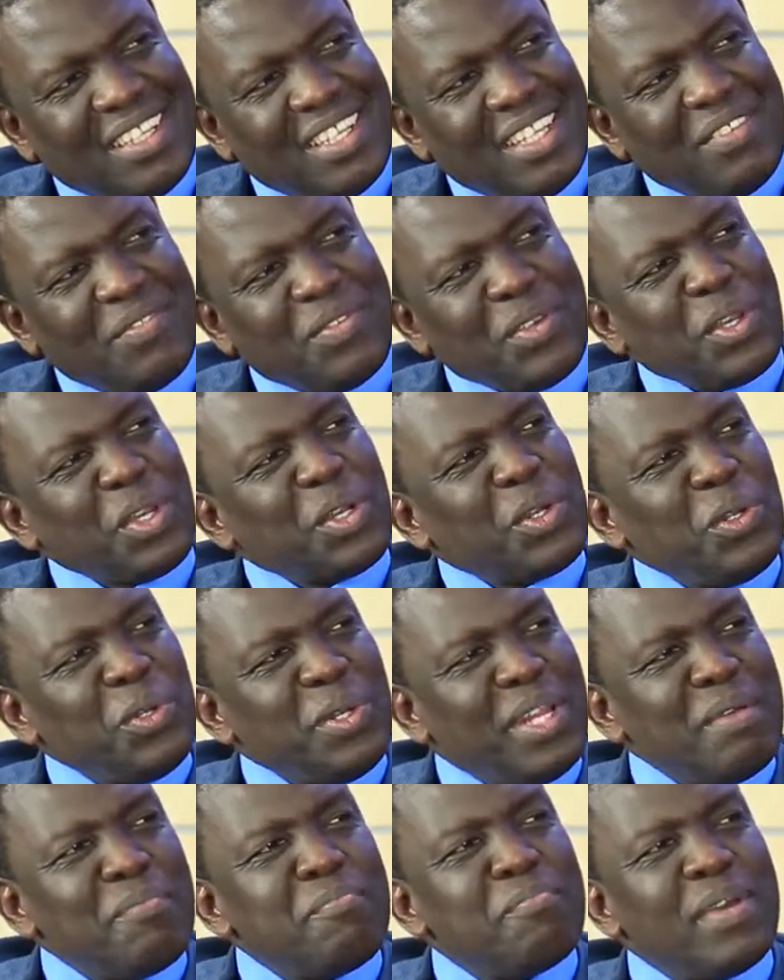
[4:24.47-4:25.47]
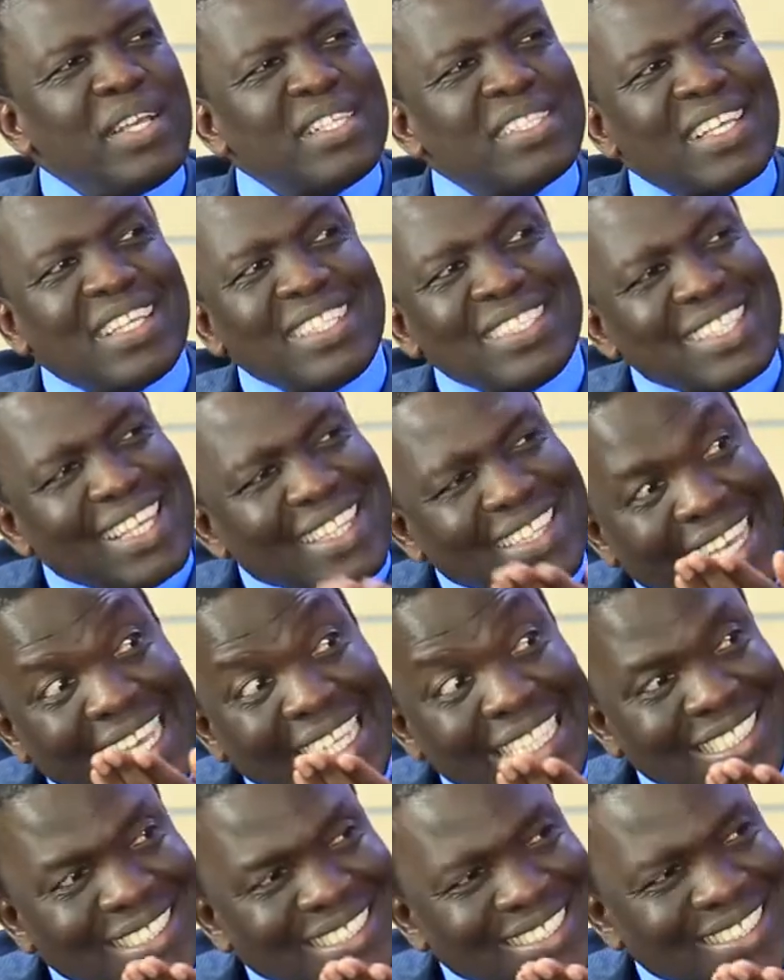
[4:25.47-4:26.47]
If you include M-Pesa, it's at
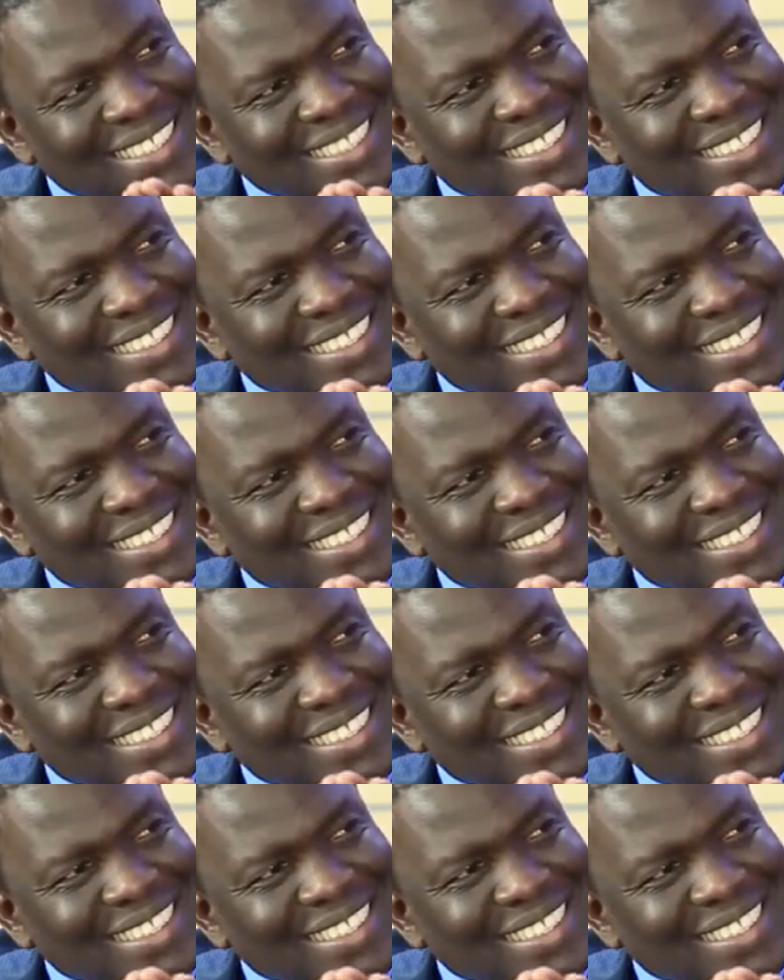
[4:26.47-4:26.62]
80.